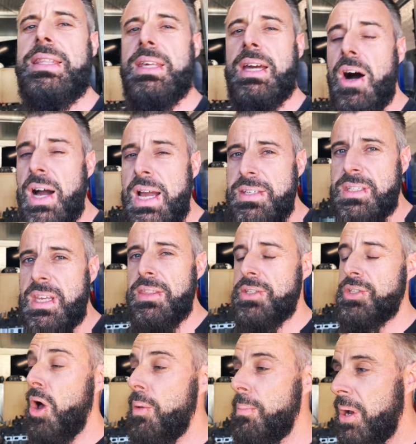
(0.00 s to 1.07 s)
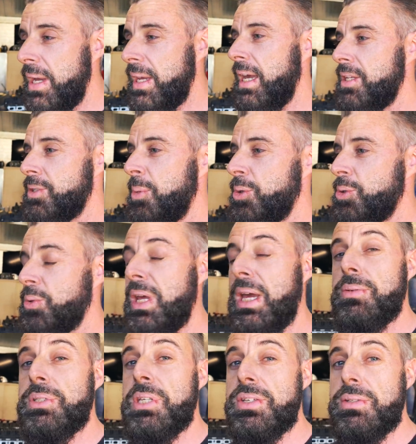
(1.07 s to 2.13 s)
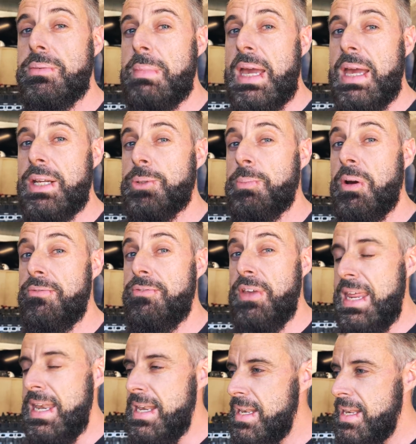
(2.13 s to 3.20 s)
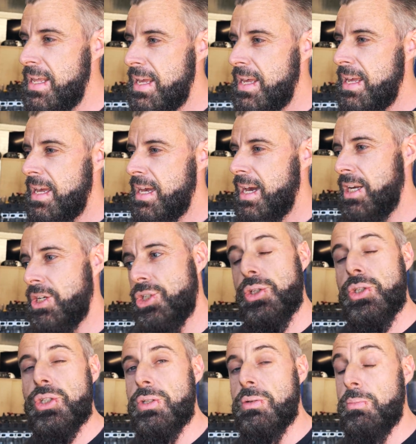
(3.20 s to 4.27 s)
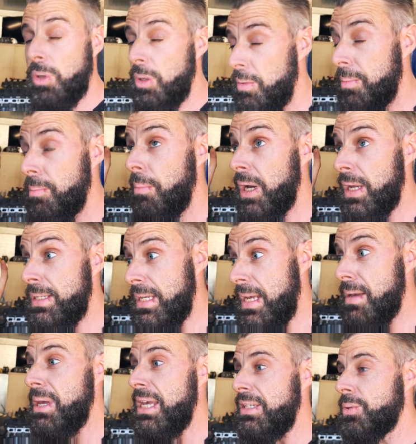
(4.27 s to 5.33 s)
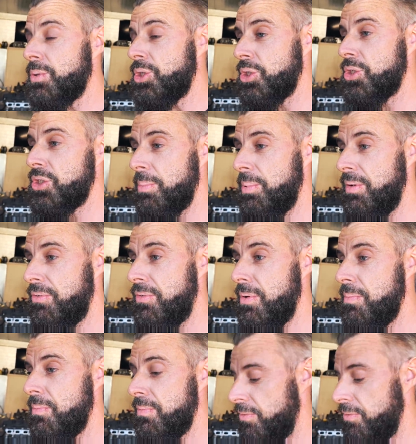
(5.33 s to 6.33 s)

the ISN that's on my CAS module now doesn't match my VIN and it should my, my DME, so it should stop it from